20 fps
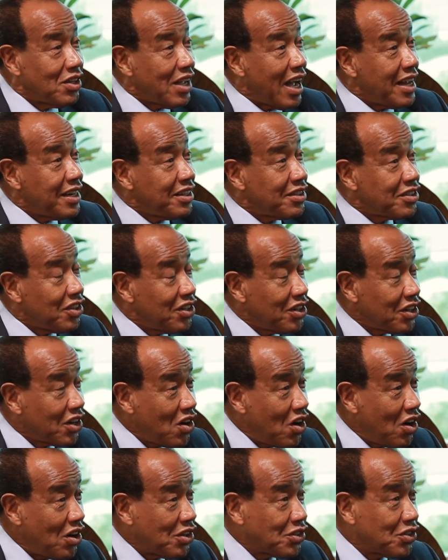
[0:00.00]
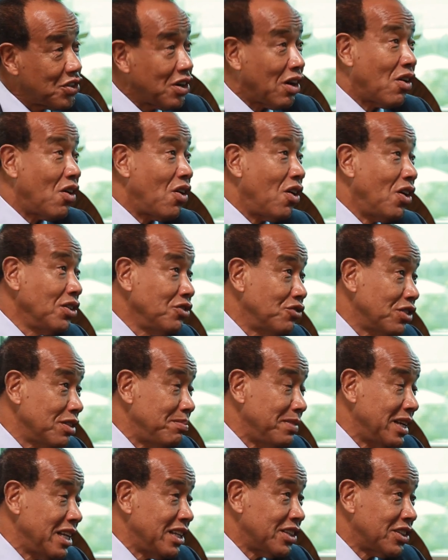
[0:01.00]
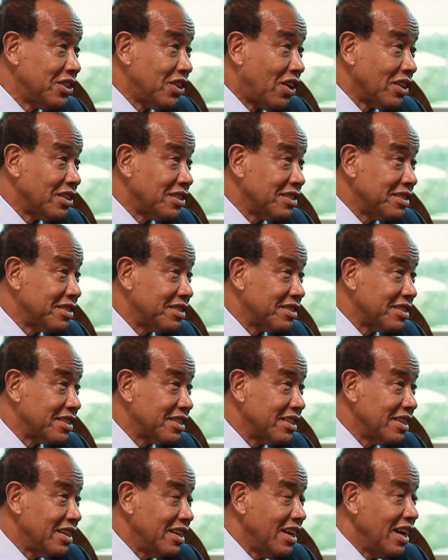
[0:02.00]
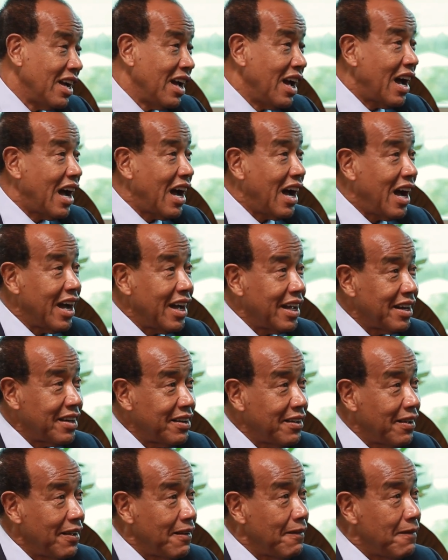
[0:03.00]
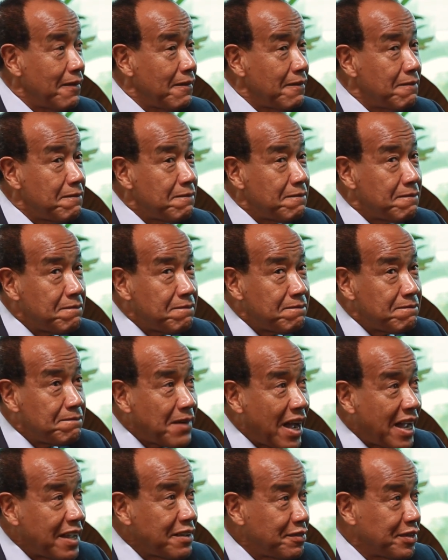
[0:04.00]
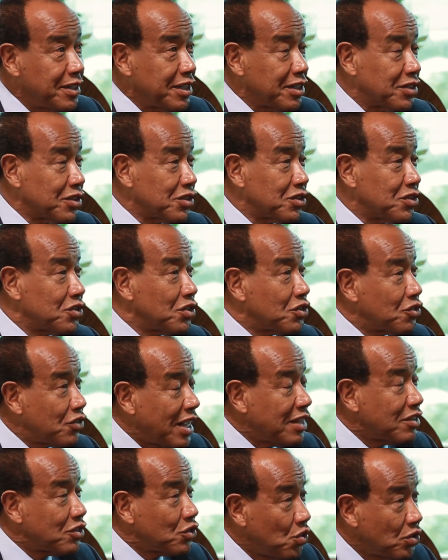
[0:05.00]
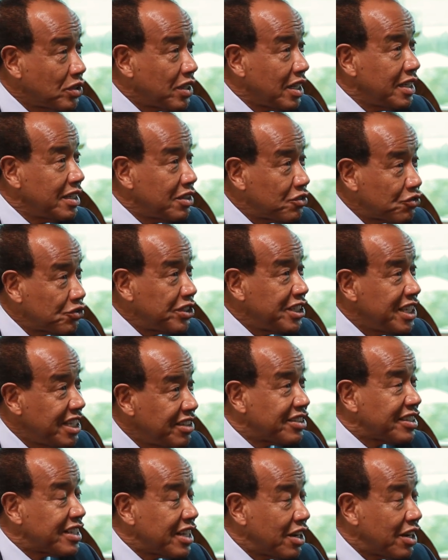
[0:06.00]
And it's going to cost you $100 million and 5 years to try and totally change it